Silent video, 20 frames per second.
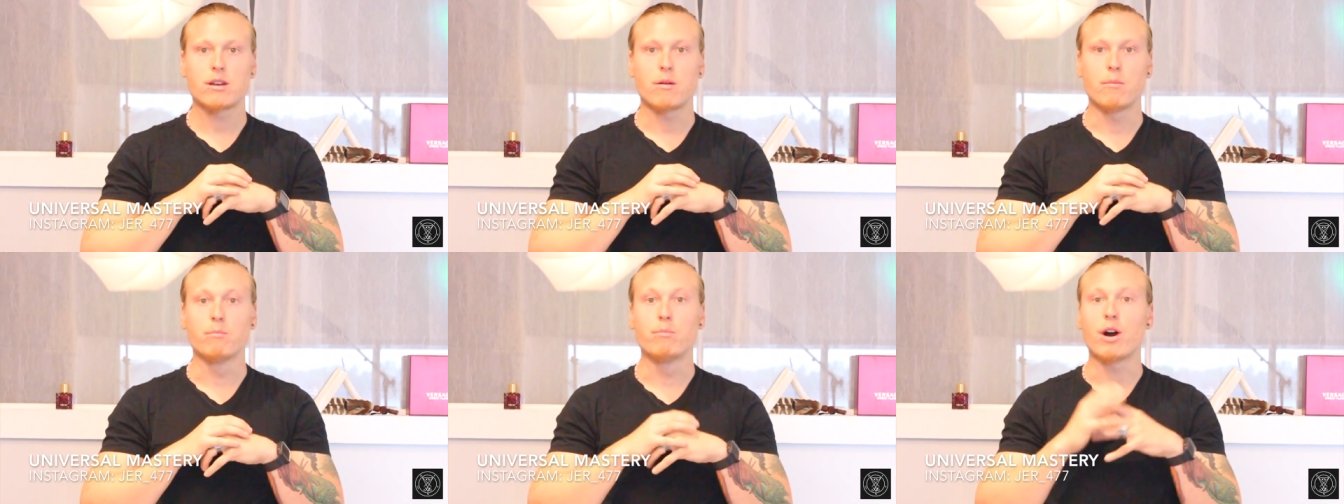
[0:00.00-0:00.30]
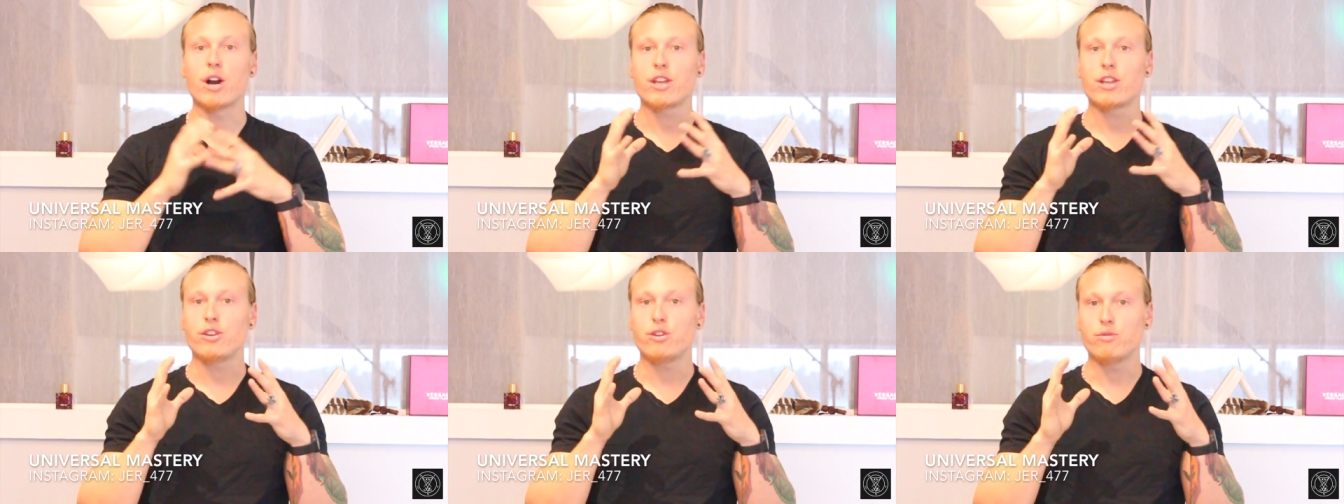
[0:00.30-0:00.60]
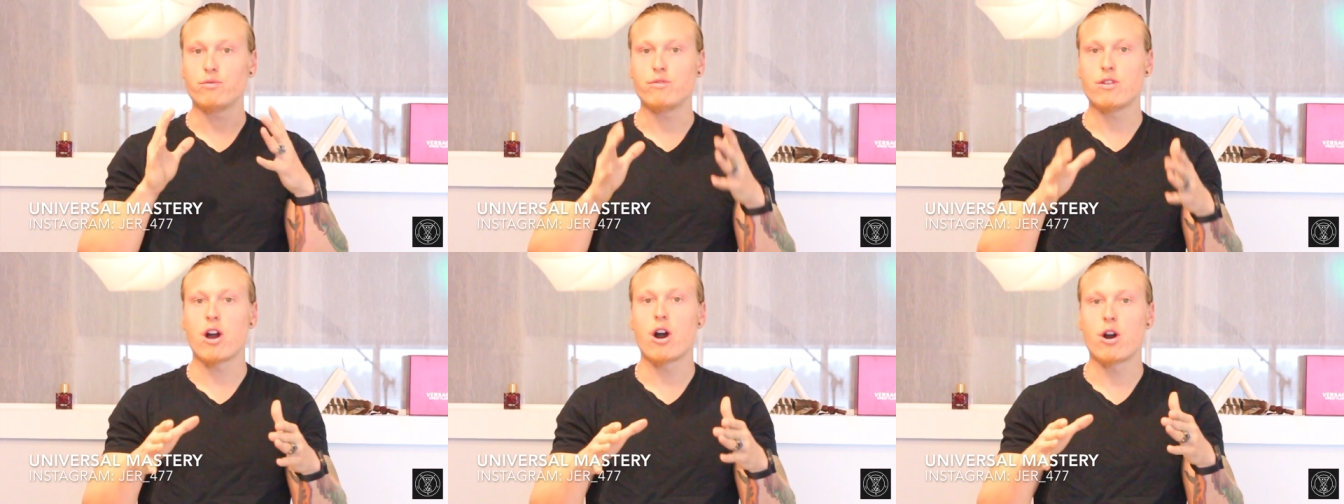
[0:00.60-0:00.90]
but
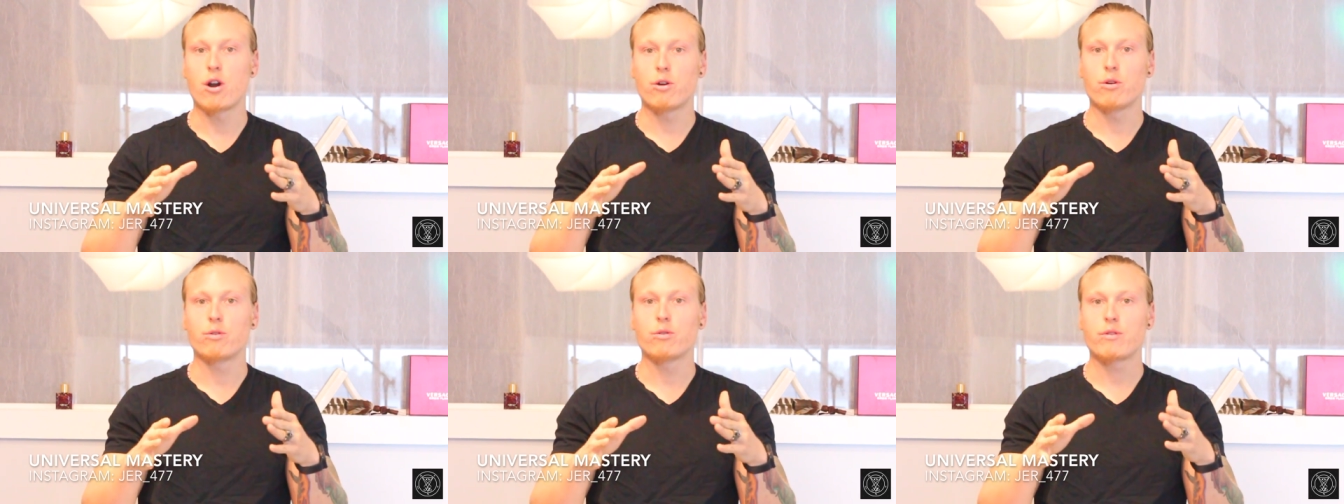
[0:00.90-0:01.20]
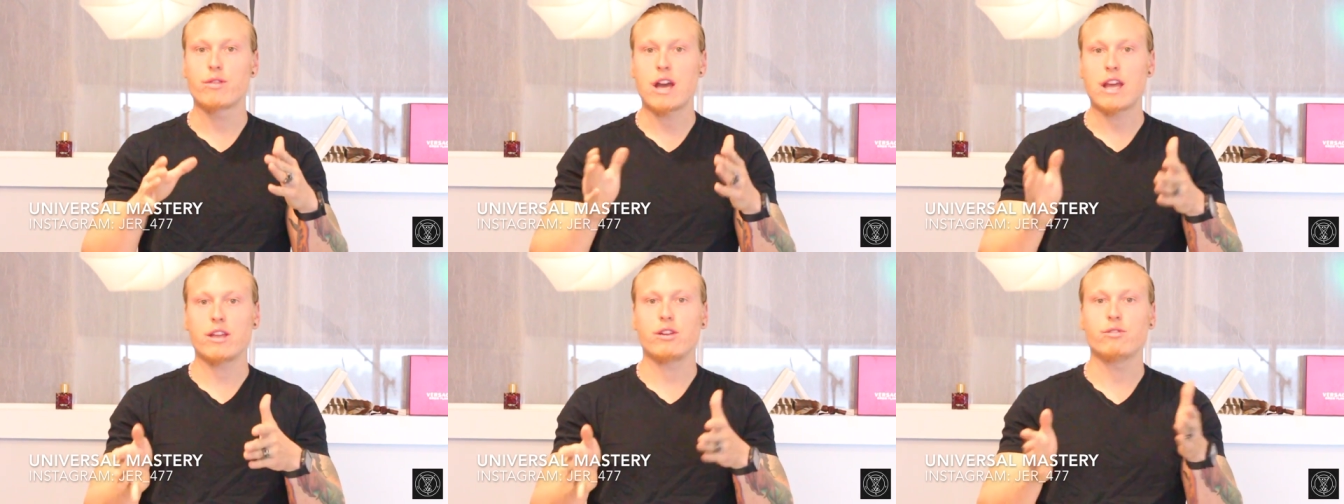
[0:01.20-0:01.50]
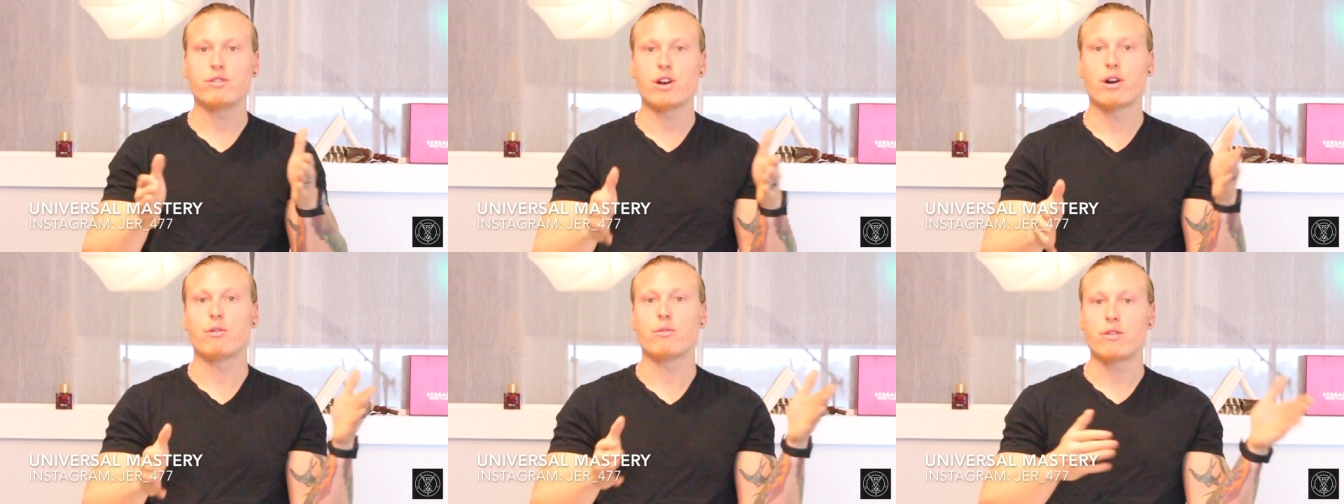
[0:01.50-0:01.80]
you know that
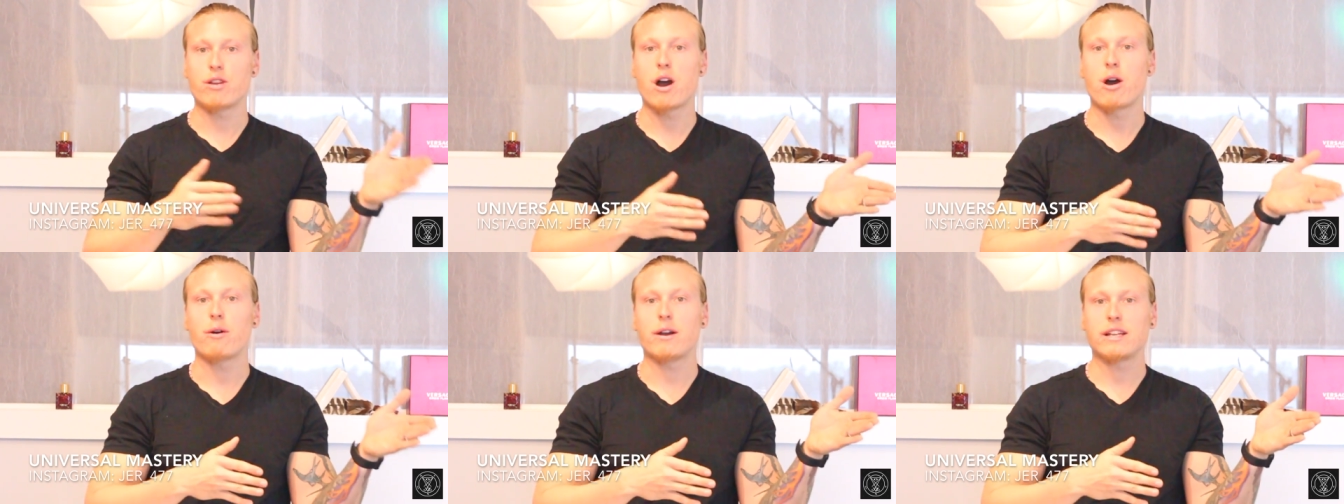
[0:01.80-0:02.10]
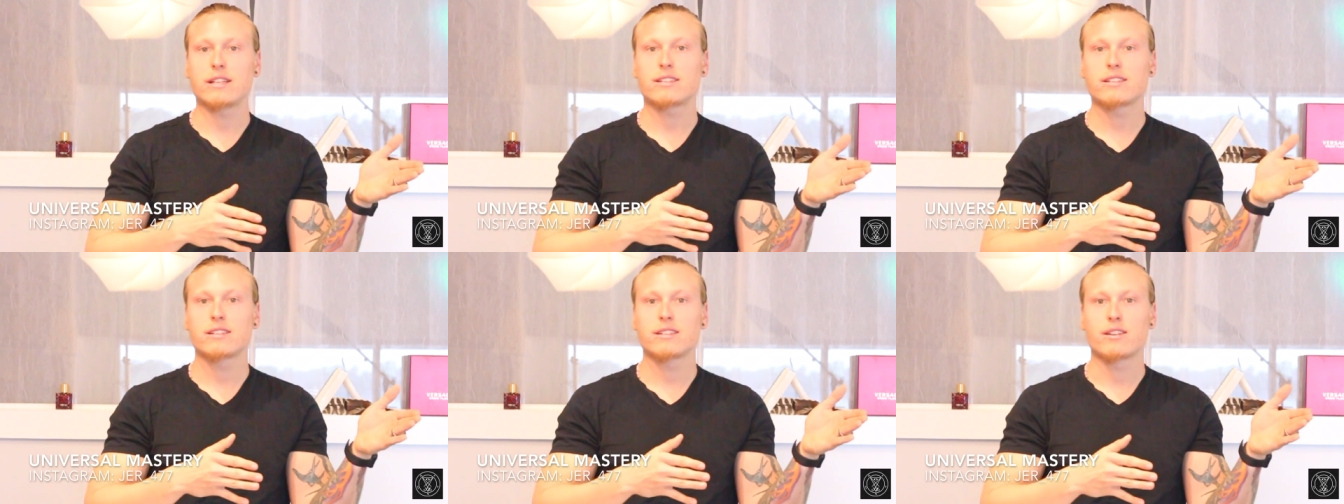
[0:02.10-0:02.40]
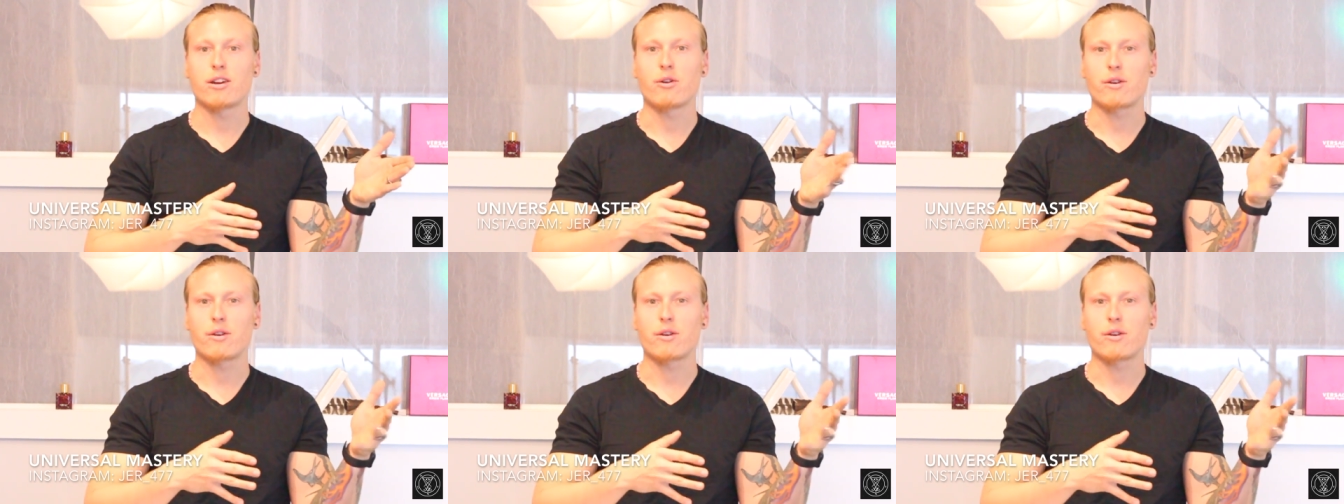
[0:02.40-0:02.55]
you don't know it